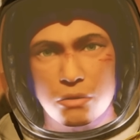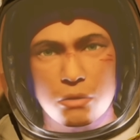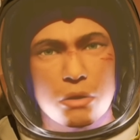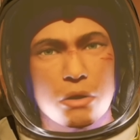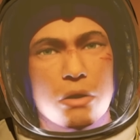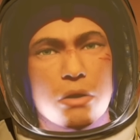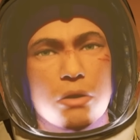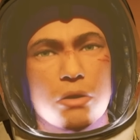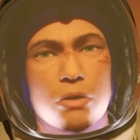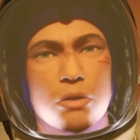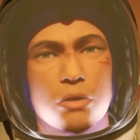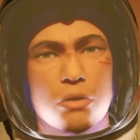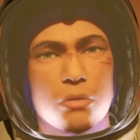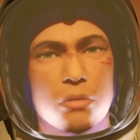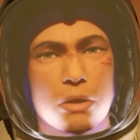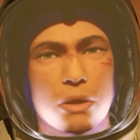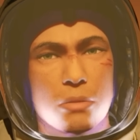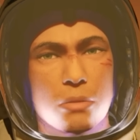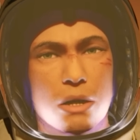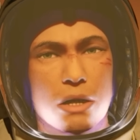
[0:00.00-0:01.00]
What did
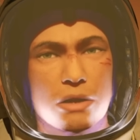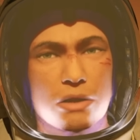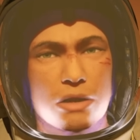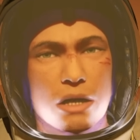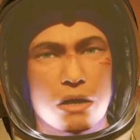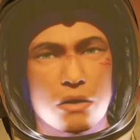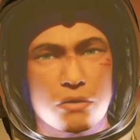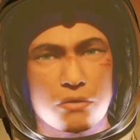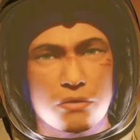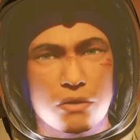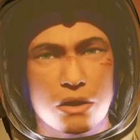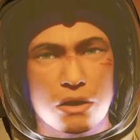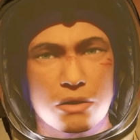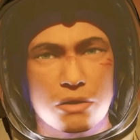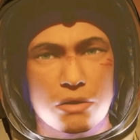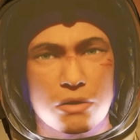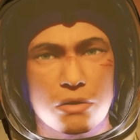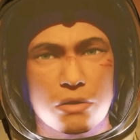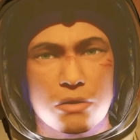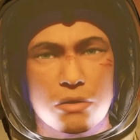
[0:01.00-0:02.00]
you mean by
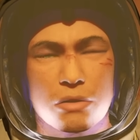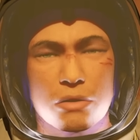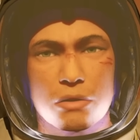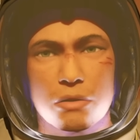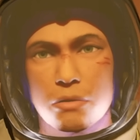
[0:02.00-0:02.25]
sacrifice?